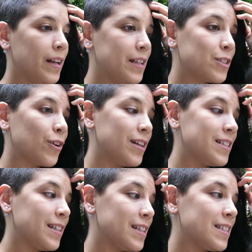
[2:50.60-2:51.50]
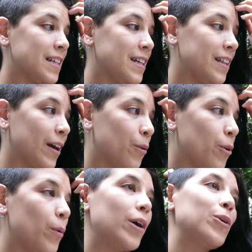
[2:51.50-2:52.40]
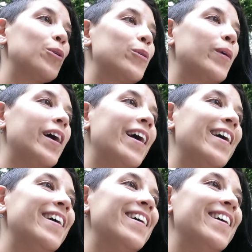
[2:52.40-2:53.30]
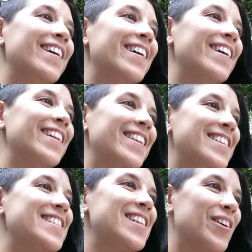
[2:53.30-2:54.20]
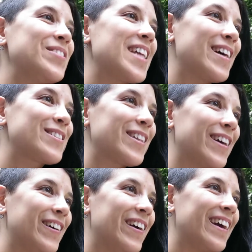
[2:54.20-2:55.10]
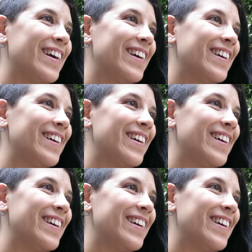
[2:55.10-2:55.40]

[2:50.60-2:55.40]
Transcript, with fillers: And it's crazy to see, like, well, while you were away, this is how it was actually going.